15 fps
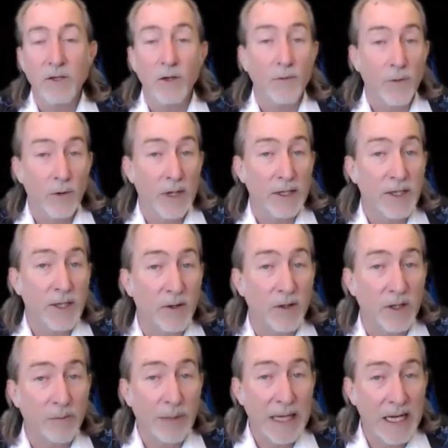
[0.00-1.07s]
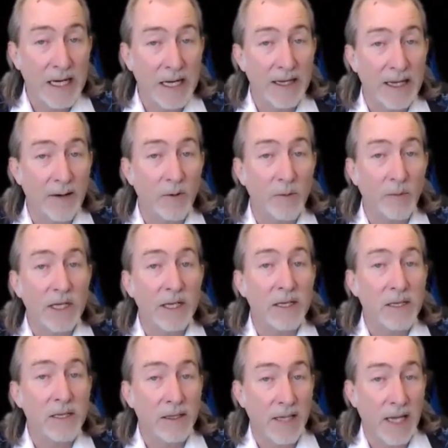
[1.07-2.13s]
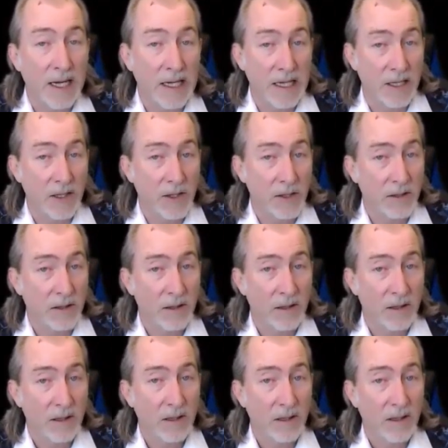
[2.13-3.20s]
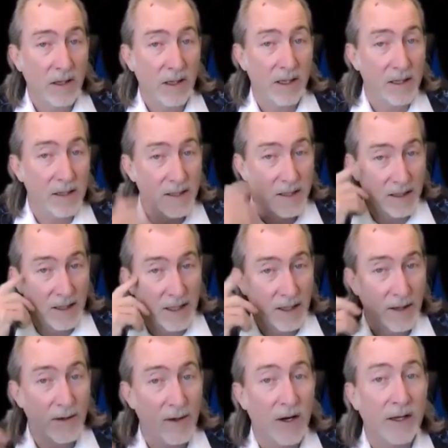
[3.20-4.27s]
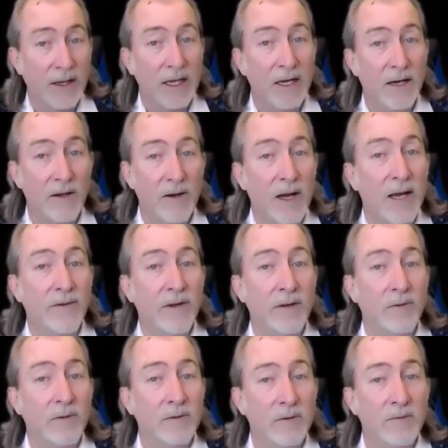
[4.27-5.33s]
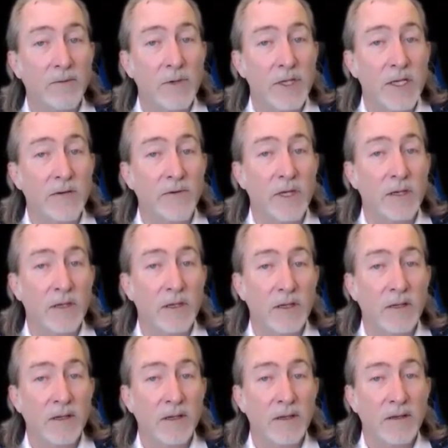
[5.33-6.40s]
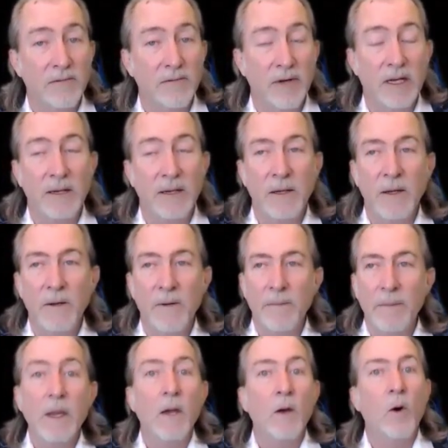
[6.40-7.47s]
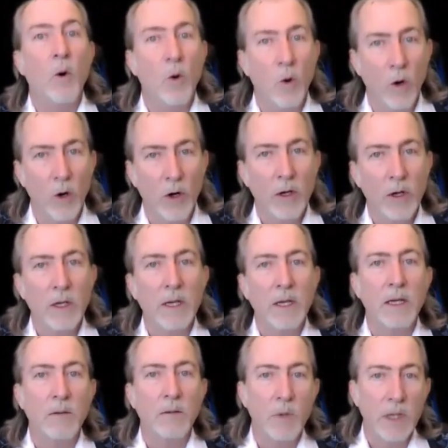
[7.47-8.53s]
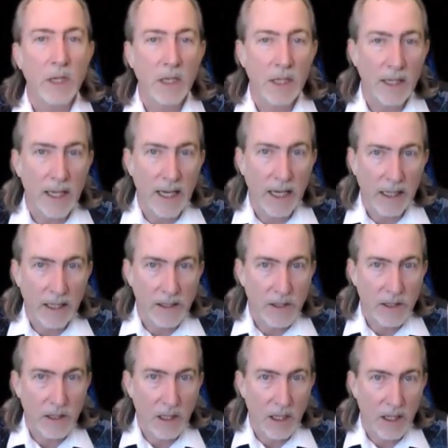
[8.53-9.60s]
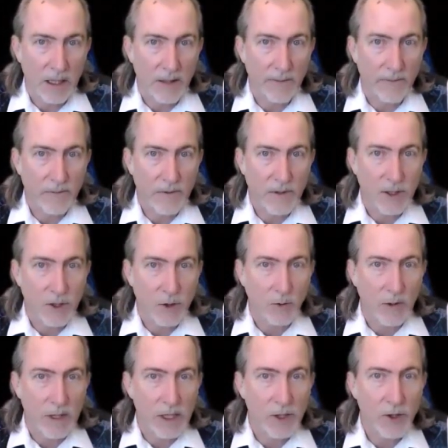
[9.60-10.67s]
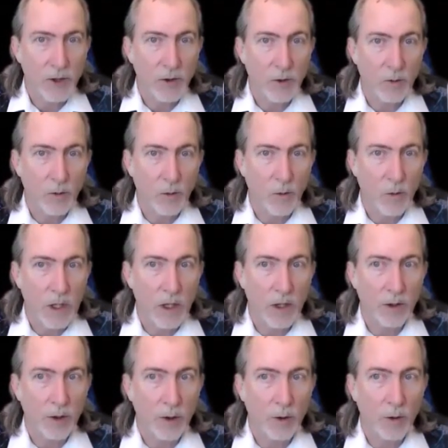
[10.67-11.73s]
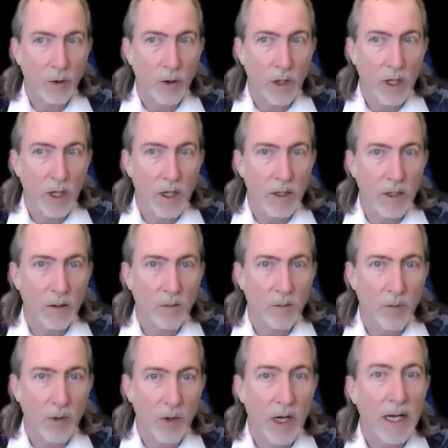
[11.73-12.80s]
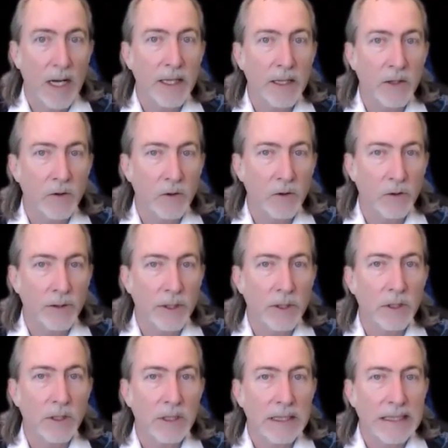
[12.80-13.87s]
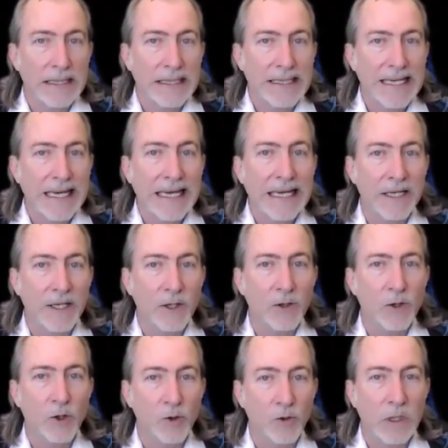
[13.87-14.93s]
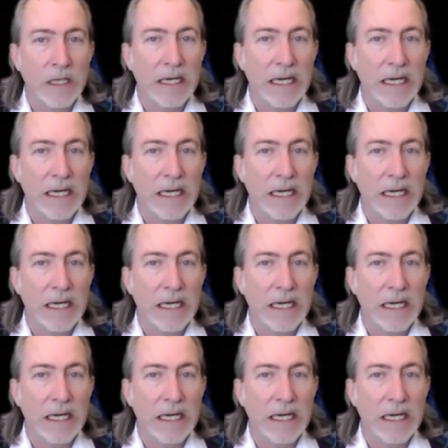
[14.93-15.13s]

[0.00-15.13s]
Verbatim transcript: So for us here on the planet, that would be instantaneous in sending a thought and the other having received it, right? Or in being in that kind of situation where your unbridled intent to